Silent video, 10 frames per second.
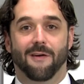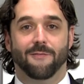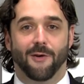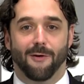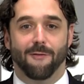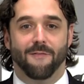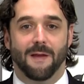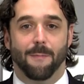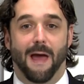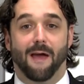of
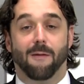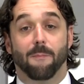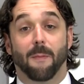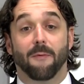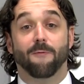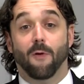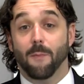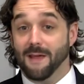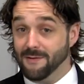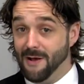neurofeedback, but before we
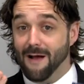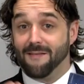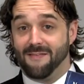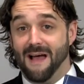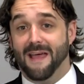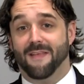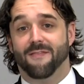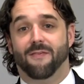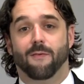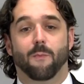can talk
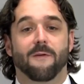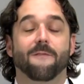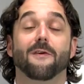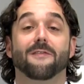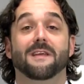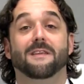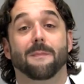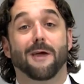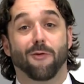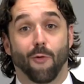science, we first need to
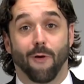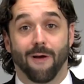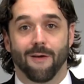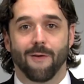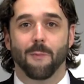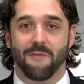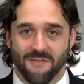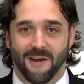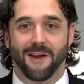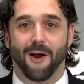make sure we've
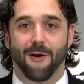studied our